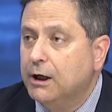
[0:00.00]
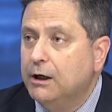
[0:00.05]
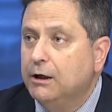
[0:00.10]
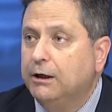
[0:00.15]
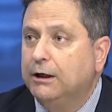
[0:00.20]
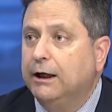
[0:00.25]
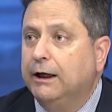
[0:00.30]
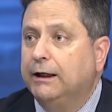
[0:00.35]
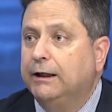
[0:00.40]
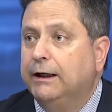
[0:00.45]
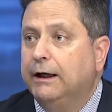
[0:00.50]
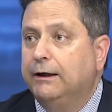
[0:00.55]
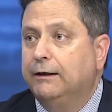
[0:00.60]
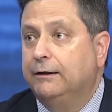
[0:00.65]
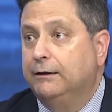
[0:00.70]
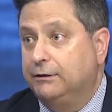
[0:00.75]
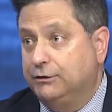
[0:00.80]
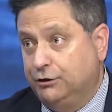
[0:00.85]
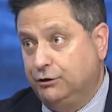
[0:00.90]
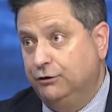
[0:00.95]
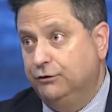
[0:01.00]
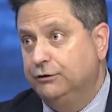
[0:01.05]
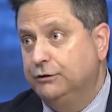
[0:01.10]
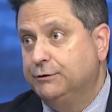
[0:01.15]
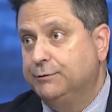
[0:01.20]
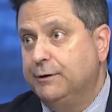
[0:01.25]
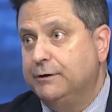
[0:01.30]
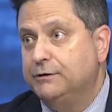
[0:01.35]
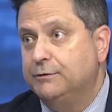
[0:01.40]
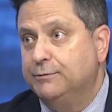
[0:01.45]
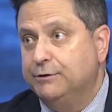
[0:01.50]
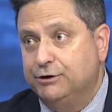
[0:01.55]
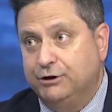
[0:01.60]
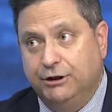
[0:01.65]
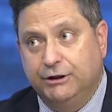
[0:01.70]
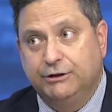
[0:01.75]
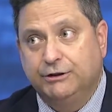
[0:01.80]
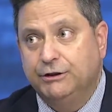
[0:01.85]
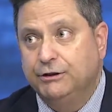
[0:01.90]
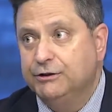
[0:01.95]
You got to get, excuse me, special, but
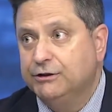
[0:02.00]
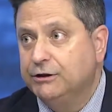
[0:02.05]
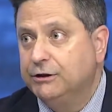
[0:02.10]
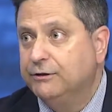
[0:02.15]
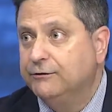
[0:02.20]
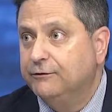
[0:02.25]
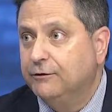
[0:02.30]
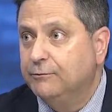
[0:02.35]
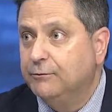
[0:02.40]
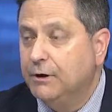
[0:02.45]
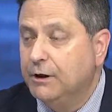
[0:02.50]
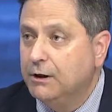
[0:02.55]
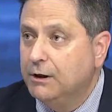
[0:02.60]
cheeks in the seat from